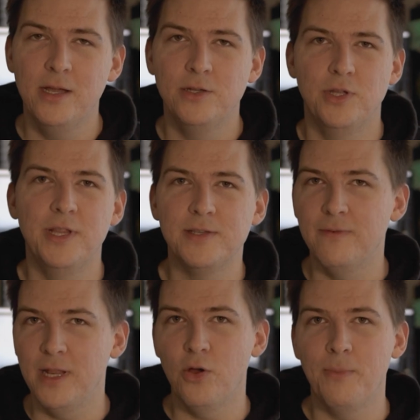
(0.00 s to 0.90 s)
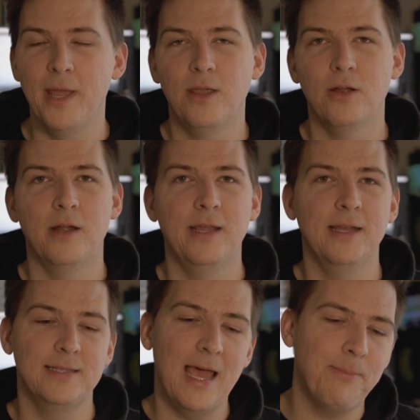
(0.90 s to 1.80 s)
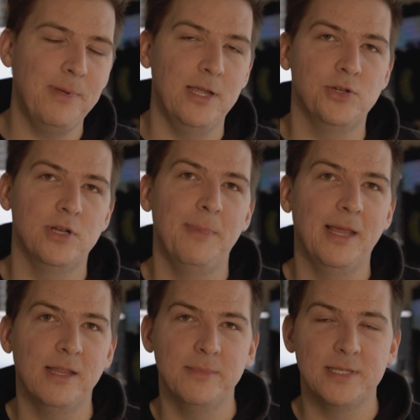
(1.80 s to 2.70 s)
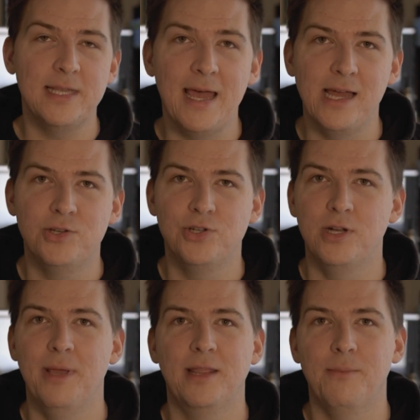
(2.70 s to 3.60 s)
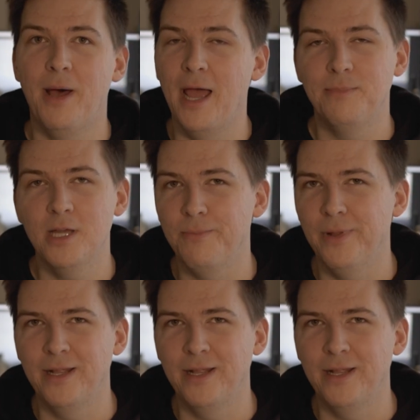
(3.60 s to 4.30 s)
Should this video make your audience happy? Should it make them sad? Should it make them hyped up